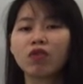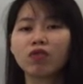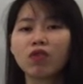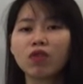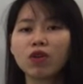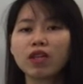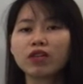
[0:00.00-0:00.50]

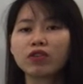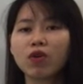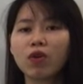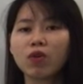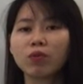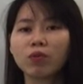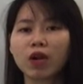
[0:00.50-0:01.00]
Falling
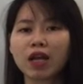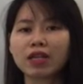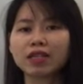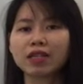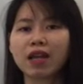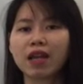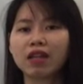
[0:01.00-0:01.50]
coal
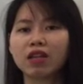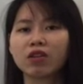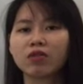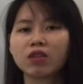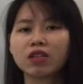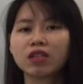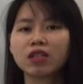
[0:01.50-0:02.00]
price and
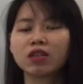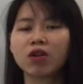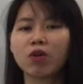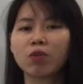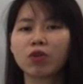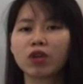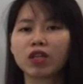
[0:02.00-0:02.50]
increasing
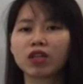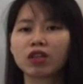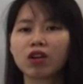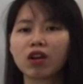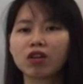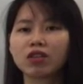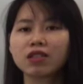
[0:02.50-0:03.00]
operating
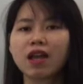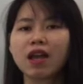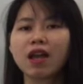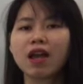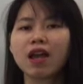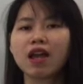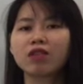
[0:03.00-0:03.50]
costs
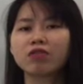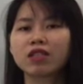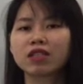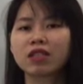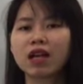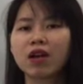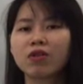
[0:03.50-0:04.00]
have
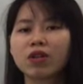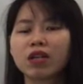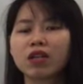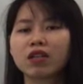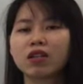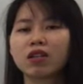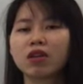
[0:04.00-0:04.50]
resulted
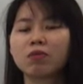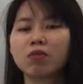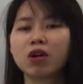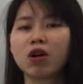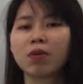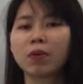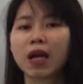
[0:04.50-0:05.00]
in a number
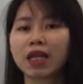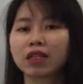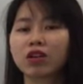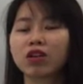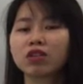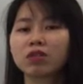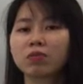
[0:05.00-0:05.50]
of
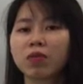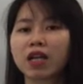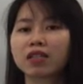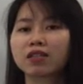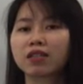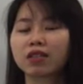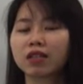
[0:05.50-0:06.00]
high-cost
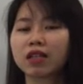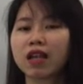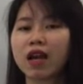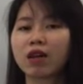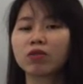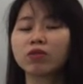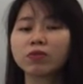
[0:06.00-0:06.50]
mines shutting
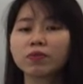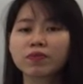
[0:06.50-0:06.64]
down.